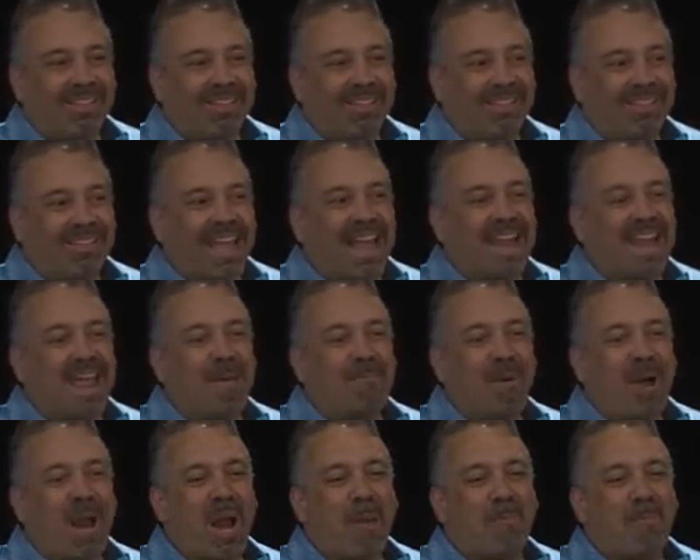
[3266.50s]
They didn't
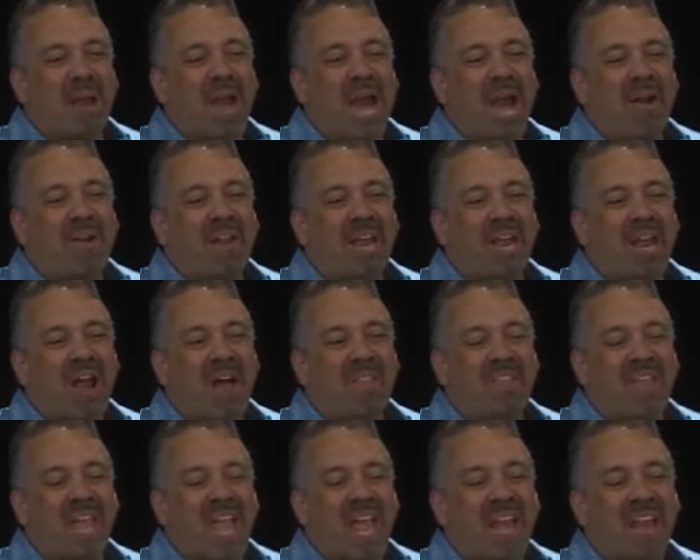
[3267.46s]
put a period on
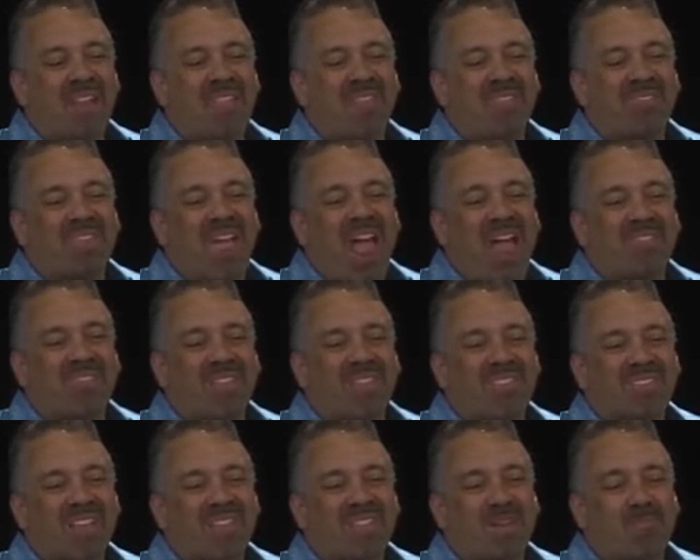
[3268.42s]
the end of the sentence
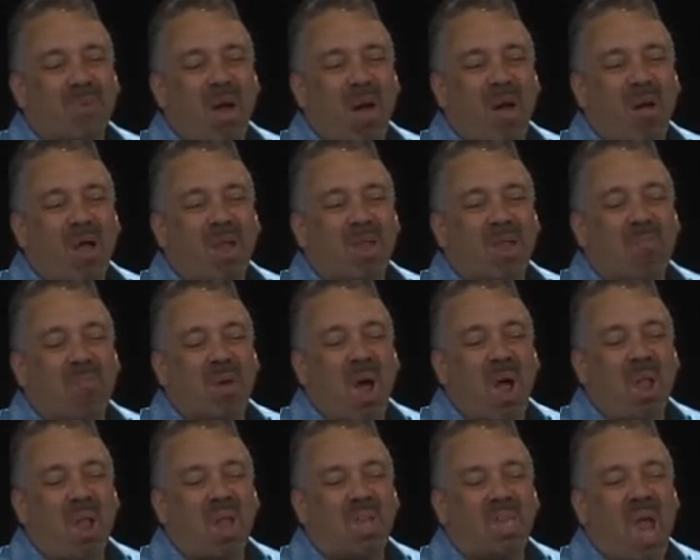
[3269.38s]
in the
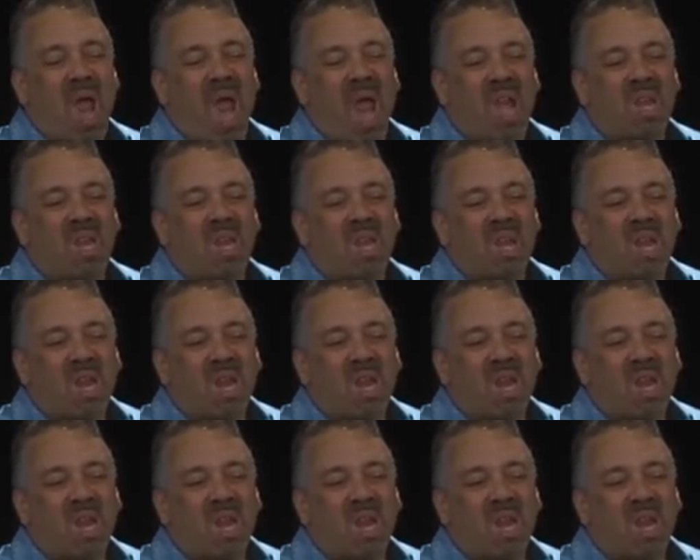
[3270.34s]
bulletin.